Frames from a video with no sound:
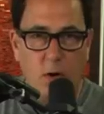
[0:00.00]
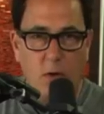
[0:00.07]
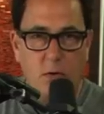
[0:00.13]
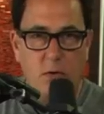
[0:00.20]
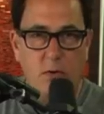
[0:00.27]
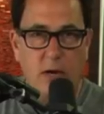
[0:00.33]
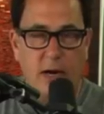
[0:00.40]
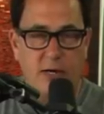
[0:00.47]

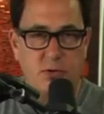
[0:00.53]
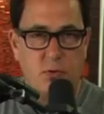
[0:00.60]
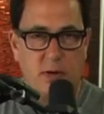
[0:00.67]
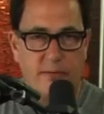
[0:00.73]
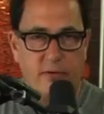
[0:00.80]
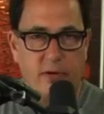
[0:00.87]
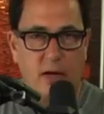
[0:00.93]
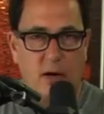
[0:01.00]
Roku guys would
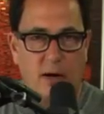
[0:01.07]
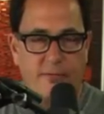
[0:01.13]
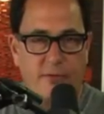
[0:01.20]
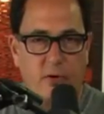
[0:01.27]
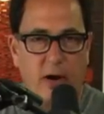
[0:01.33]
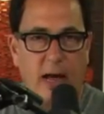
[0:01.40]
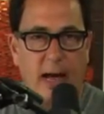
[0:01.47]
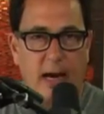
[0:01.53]
ever get off
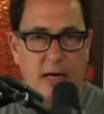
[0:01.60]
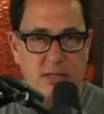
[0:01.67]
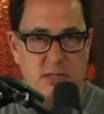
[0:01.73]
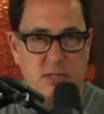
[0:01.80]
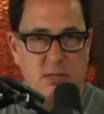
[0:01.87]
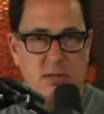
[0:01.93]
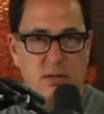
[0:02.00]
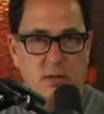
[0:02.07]
their
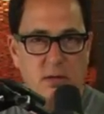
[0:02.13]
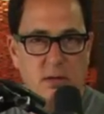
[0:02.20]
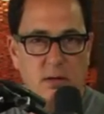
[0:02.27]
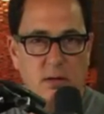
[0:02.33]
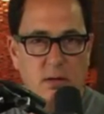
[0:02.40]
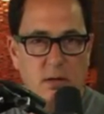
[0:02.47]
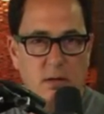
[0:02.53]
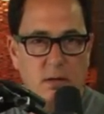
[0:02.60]
ass. Whoa.